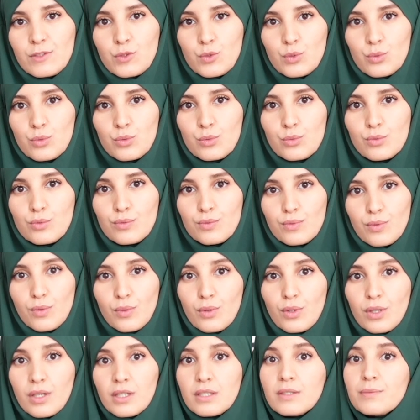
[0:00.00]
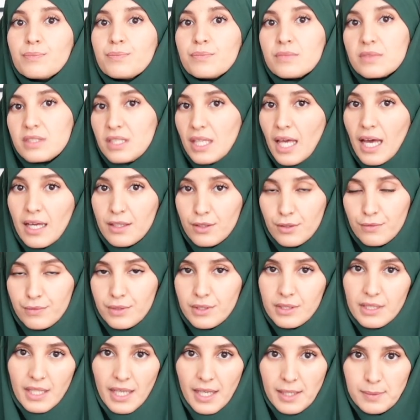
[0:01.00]
to do for the end of the
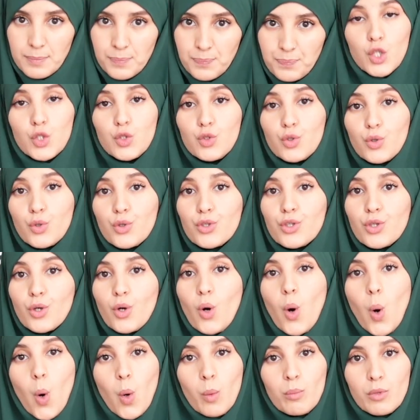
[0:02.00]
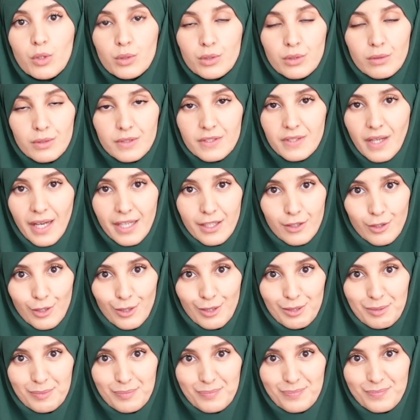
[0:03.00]
day. Know your hormonal
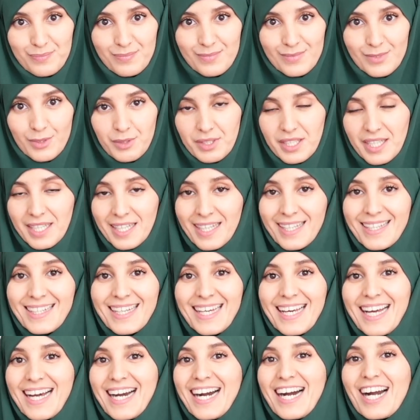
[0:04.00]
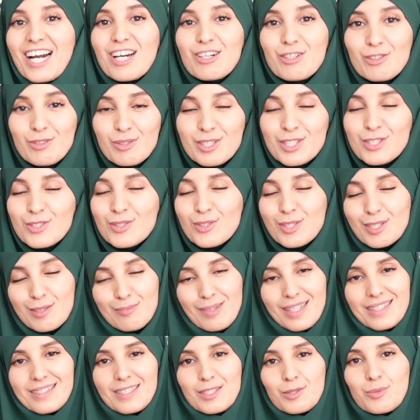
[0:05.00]
cycle, okay? I always talk
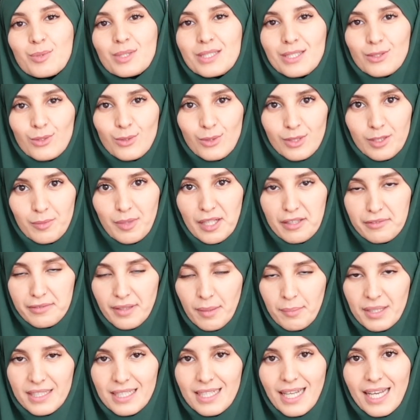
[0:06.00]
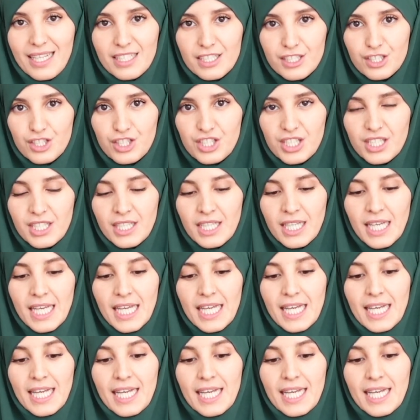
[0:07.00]
about this when I talk about feminine energy.